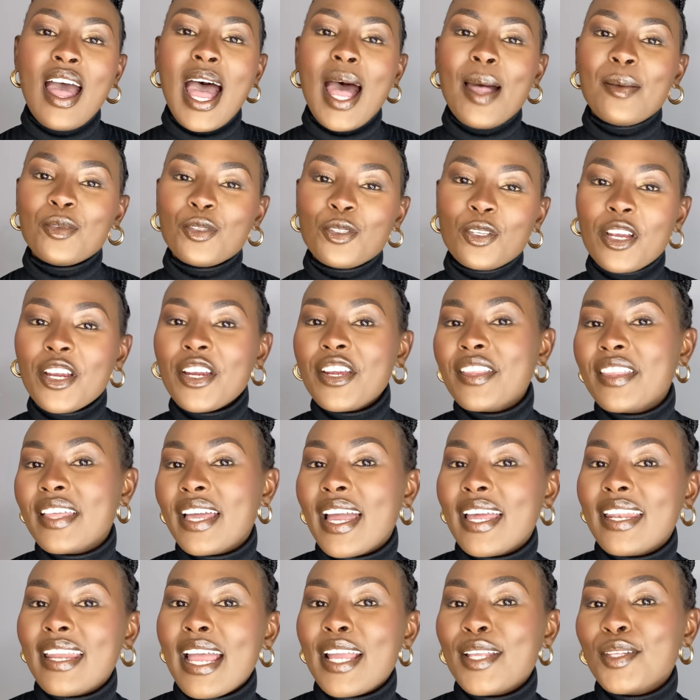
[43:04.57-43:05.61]
i'm sorry
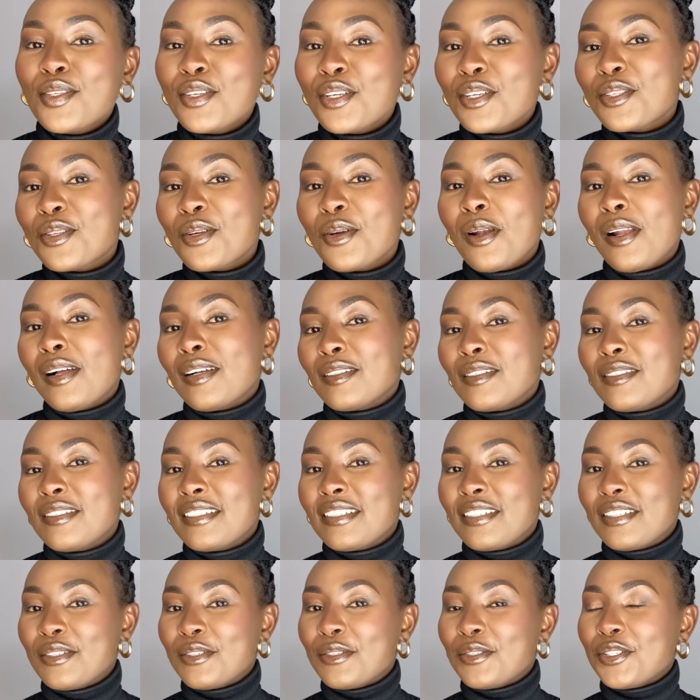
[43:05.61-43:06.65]
that i took so long
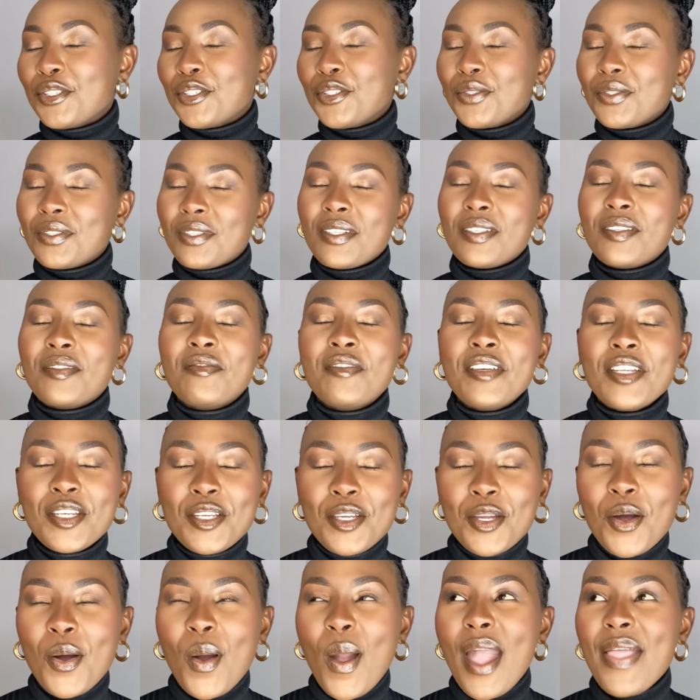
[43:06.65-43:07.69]
to shoot this
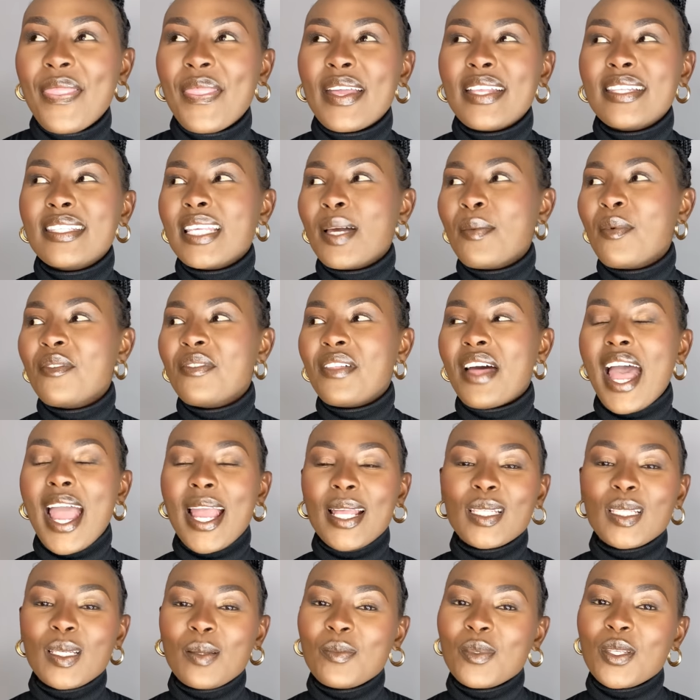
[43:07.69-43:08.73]
video and that some of the
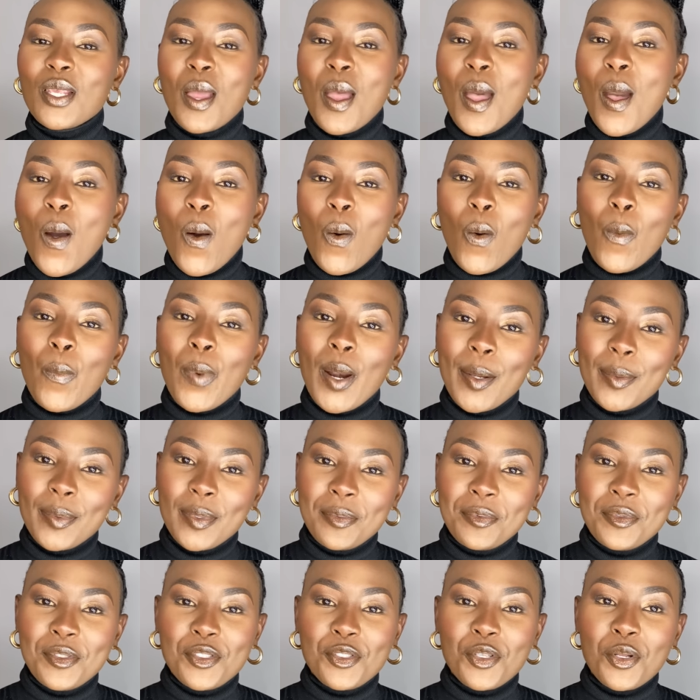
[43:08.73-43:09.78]
items will probably
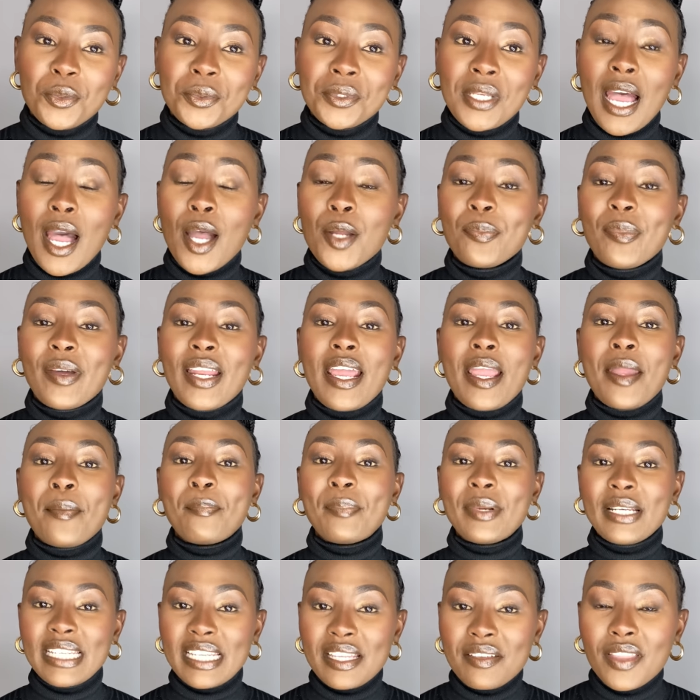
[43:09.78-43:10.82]
be sold out but i
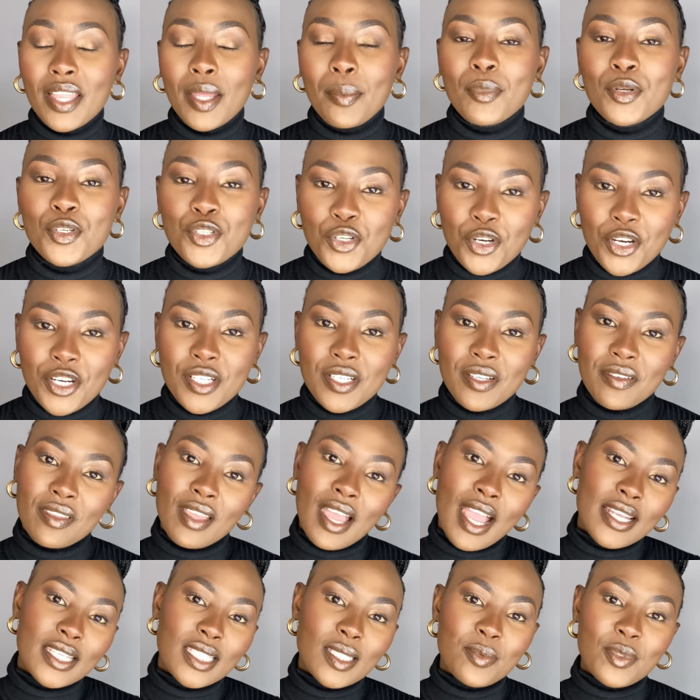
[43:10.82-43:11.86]
believe that majority of the
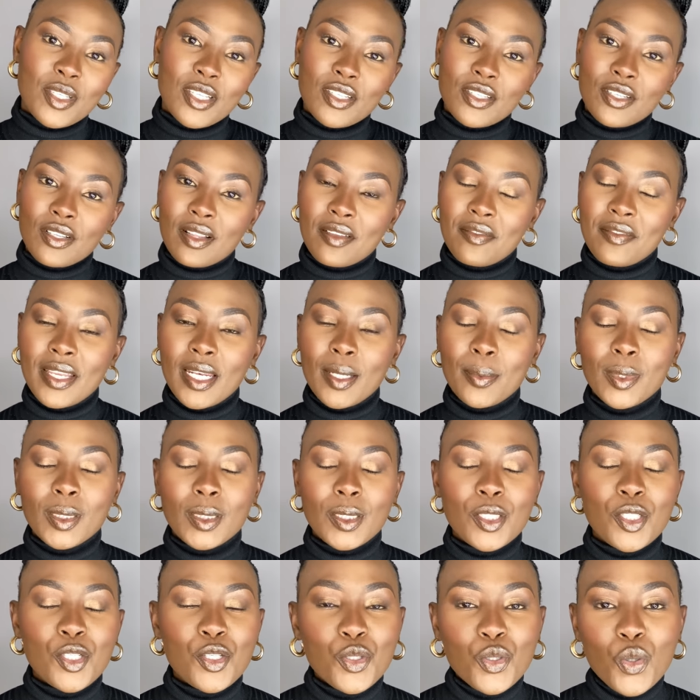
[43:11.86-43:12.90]
items still available
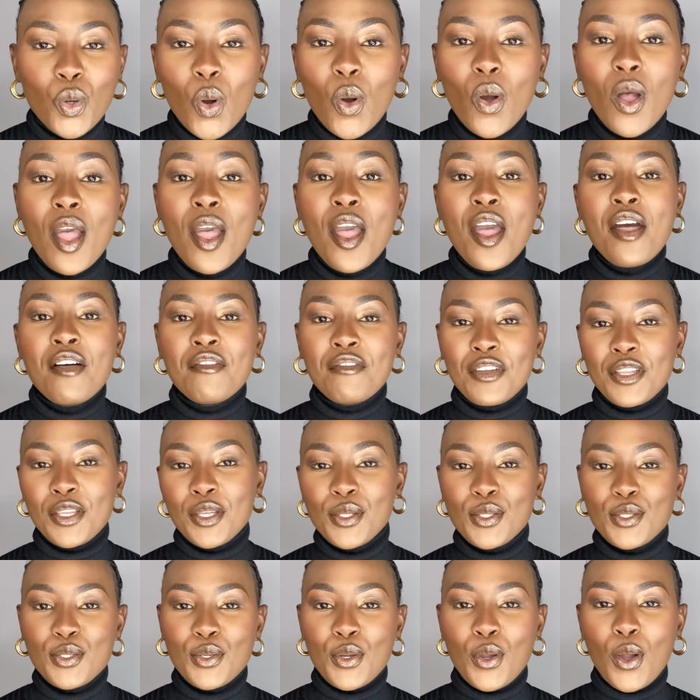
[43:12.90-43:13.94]
in store for you
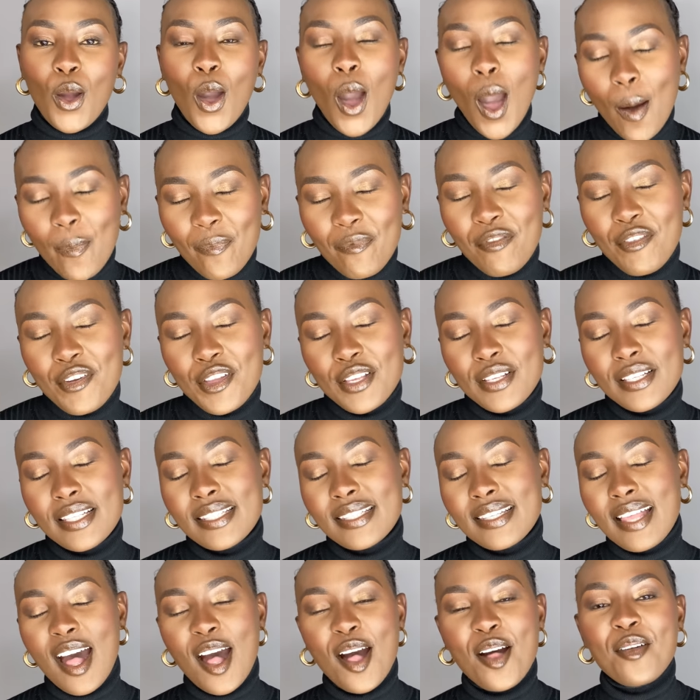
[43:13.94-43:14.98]
to cop for
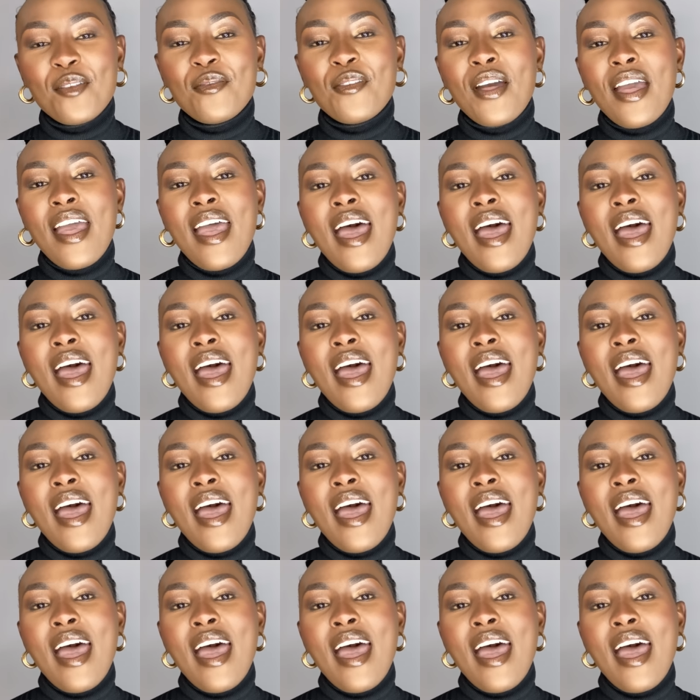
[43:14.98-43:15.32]
yourself